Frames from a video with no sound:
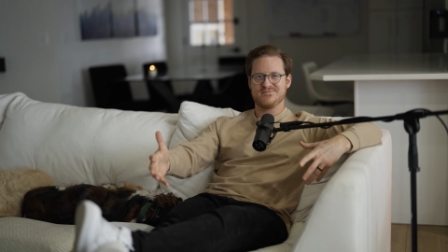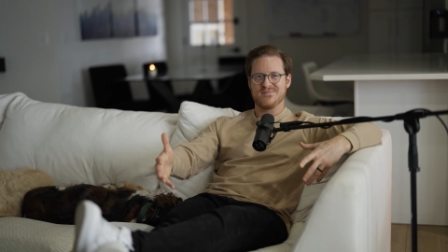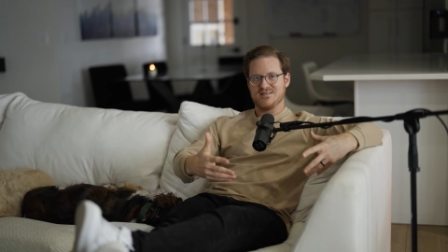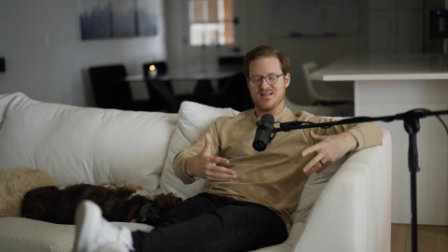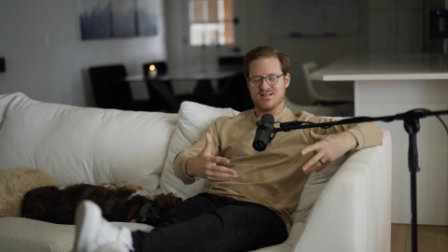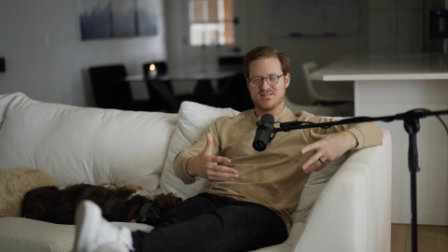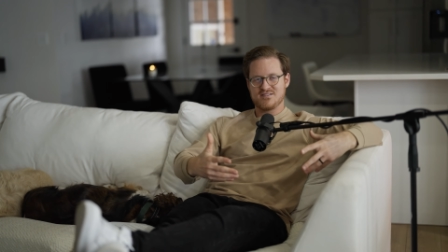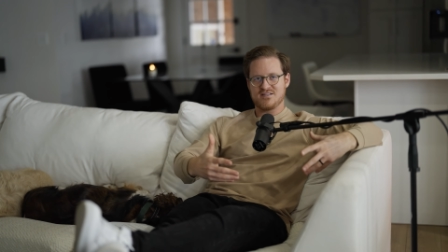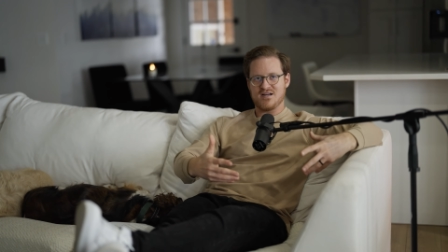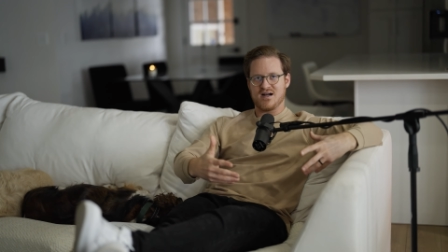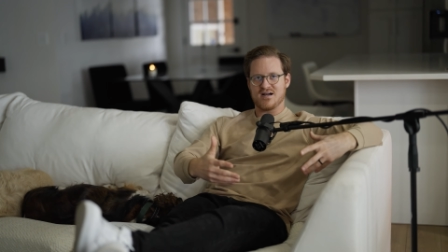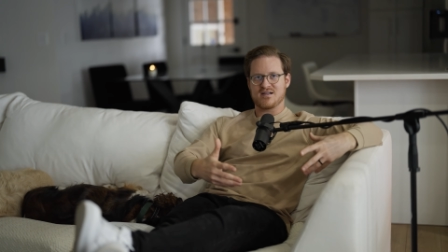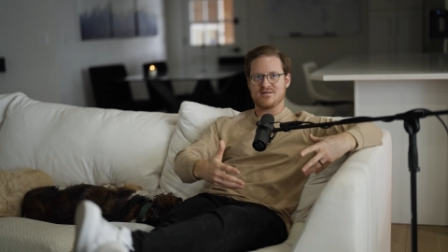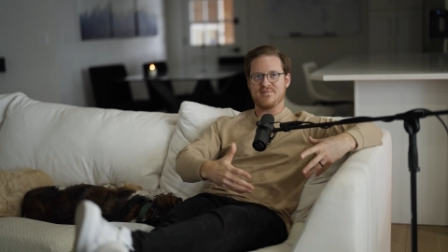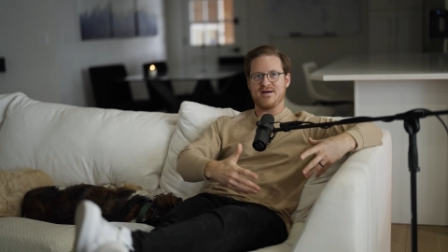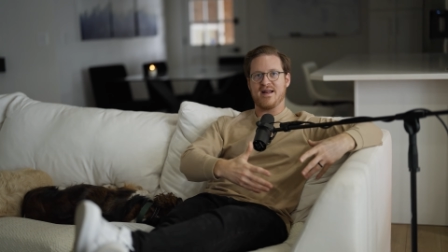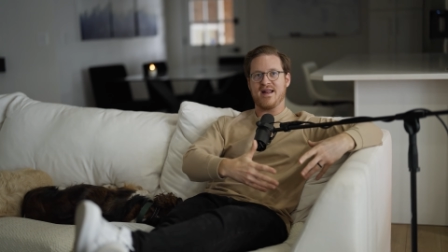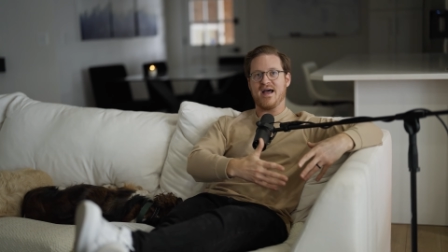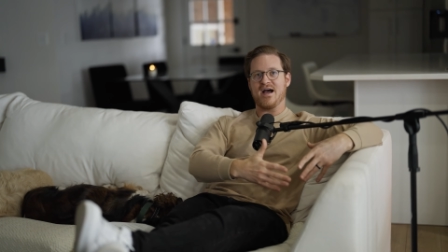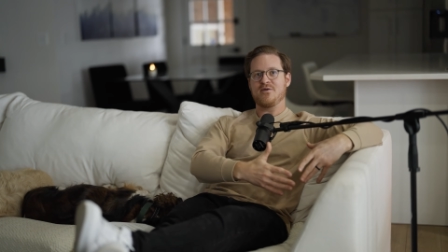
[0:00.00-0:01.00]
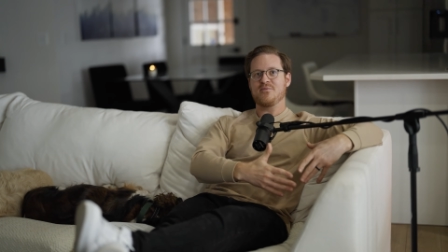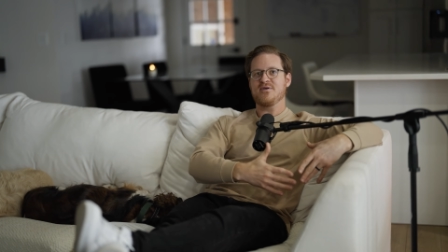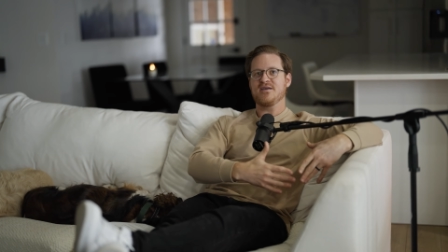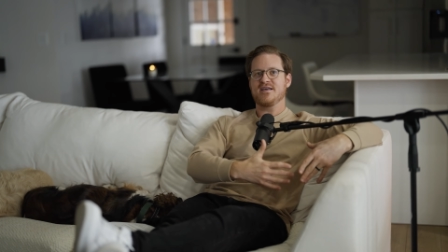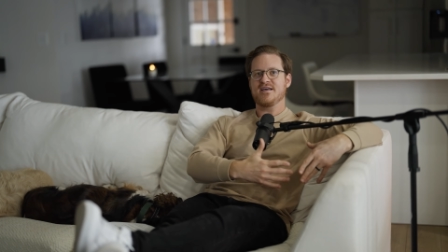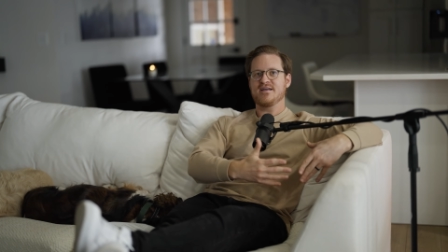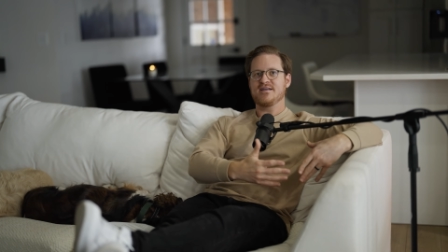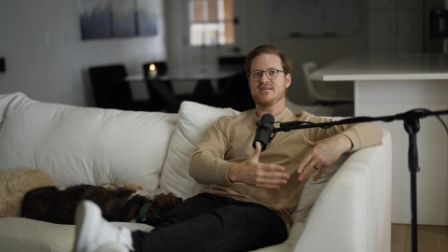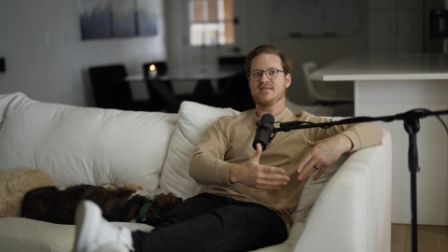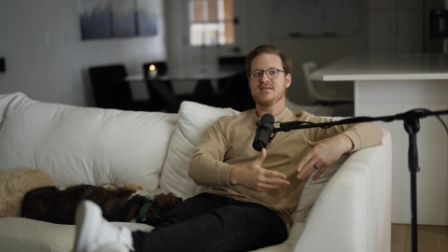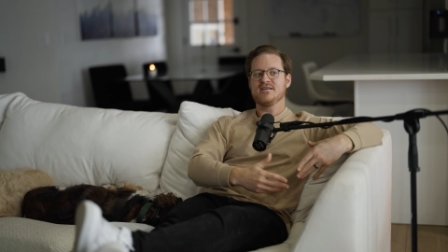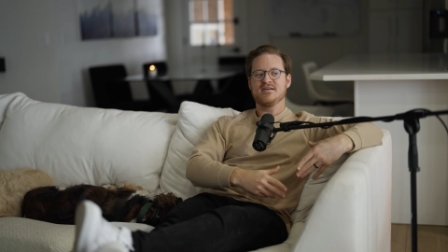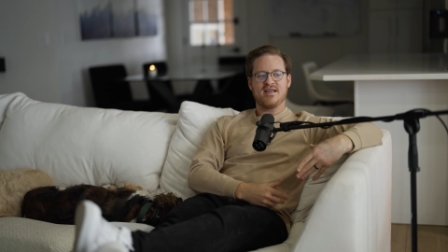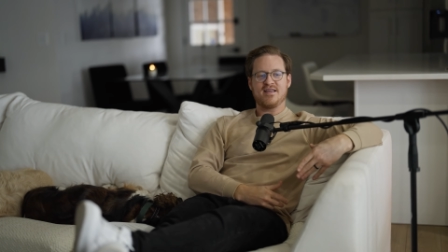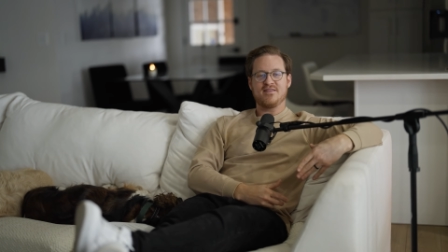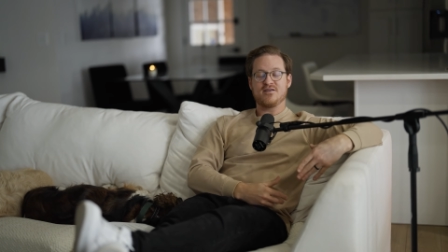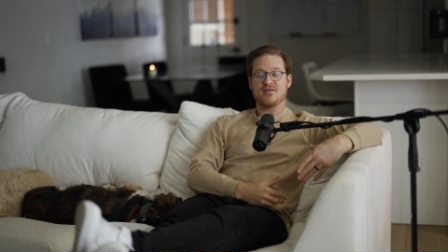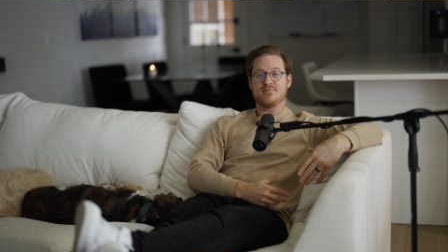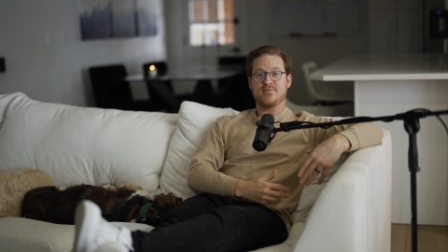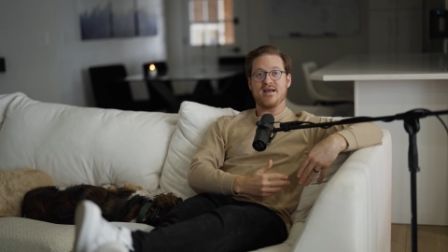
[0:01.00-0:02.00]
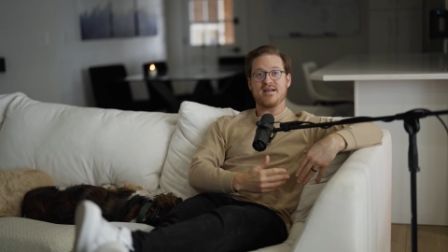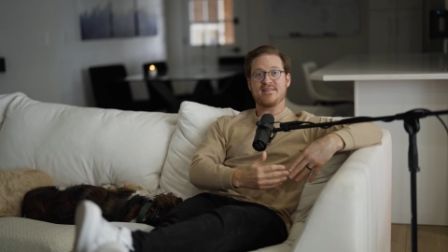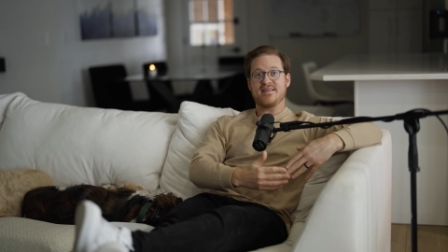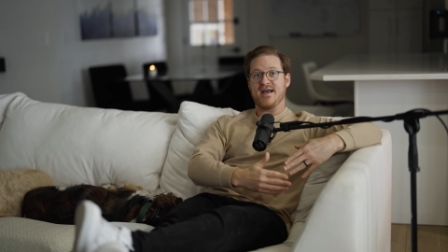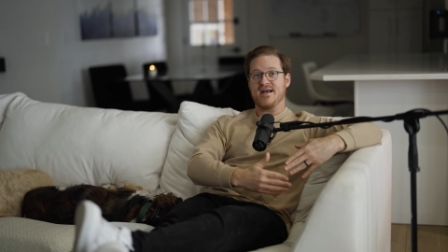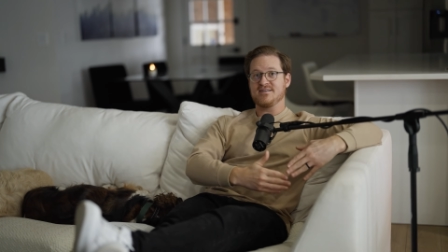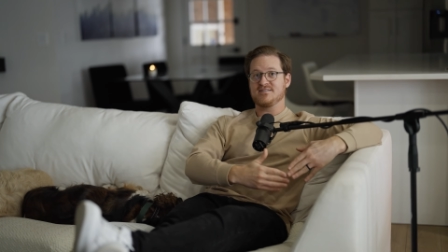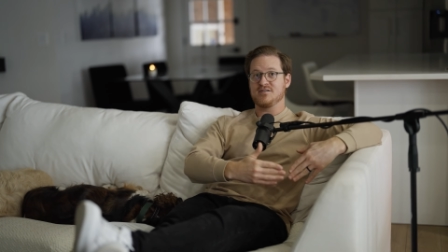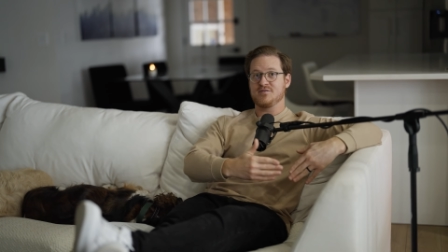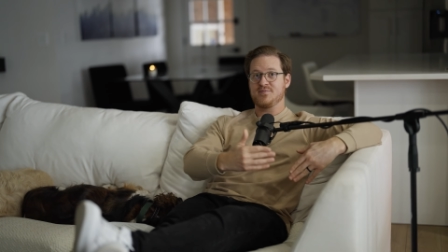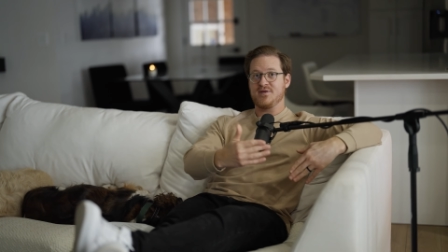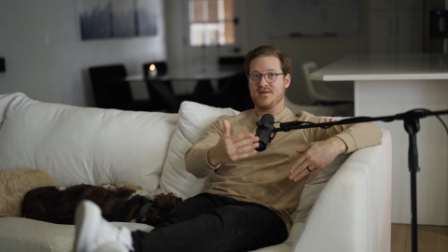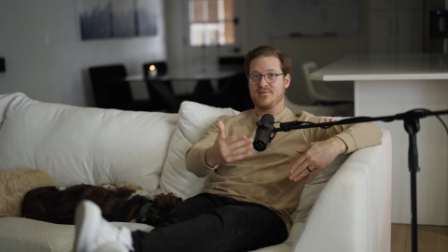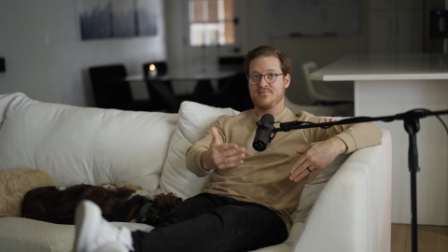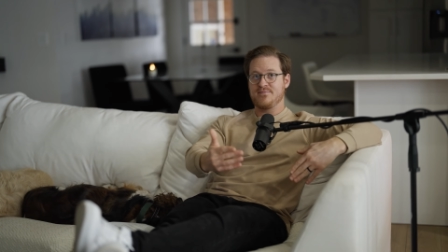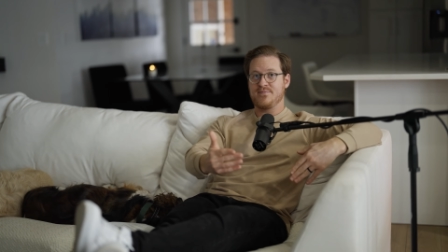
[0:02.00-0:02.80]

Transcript: Let's talk about how we can either make the SOP